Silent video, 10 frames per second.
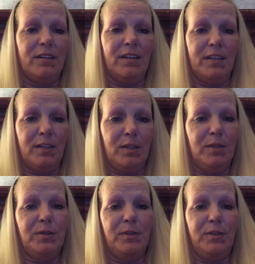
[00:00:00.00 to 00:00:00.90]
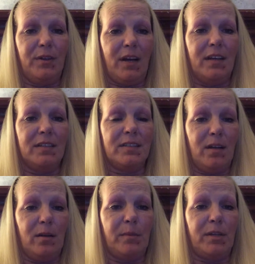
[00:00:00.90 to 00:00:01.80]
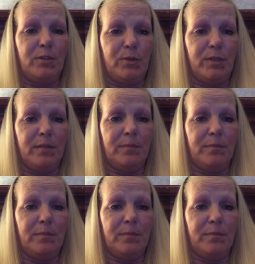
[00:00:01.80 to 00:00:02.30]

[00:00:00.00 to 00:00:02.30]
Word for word: including you guys on my trip.